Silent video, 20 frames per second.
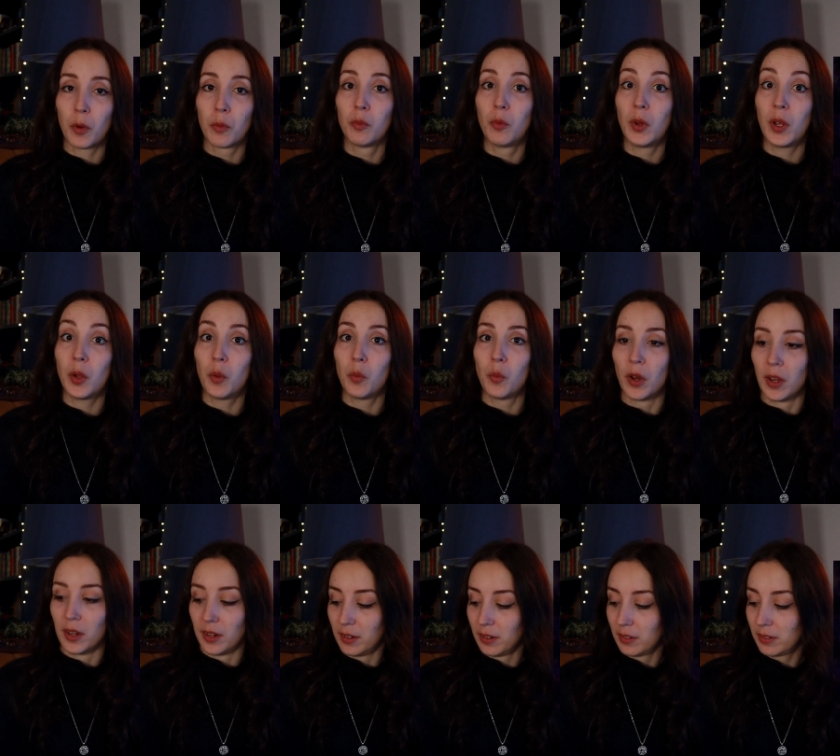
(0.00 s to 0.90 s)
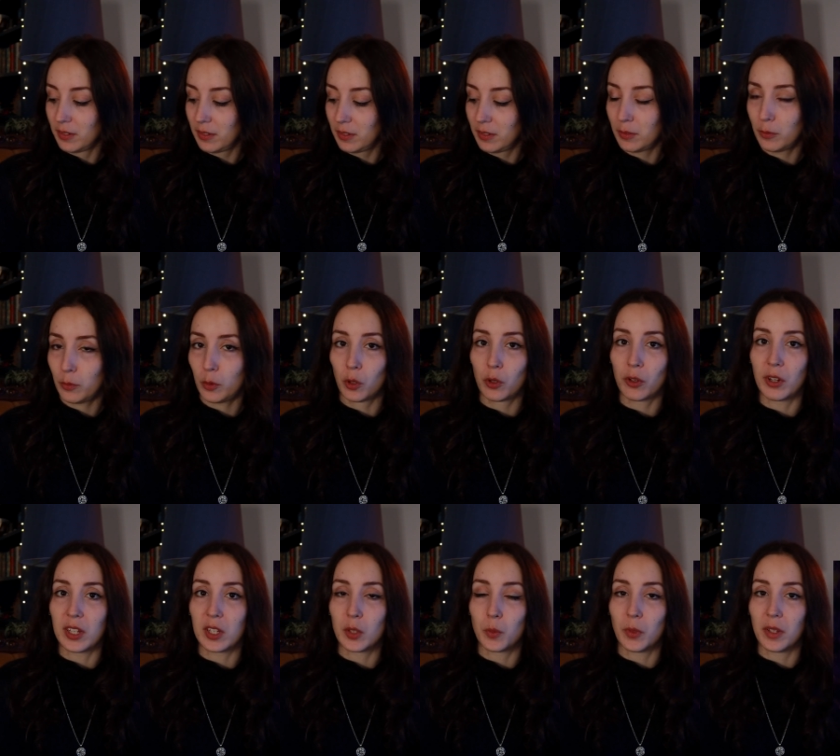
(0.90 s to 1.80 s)
a real one for
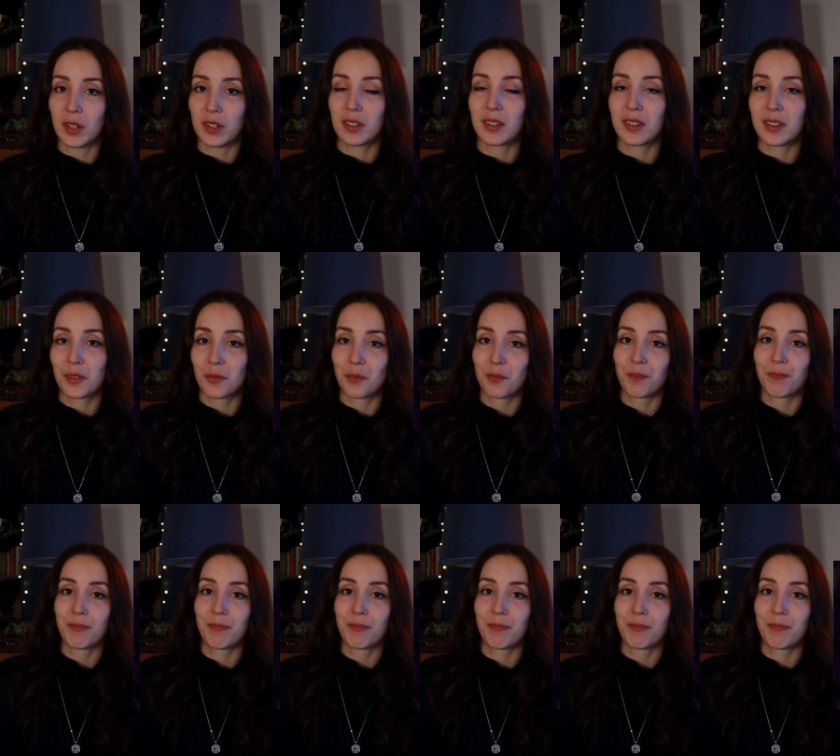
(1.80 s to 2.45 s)
Christmas.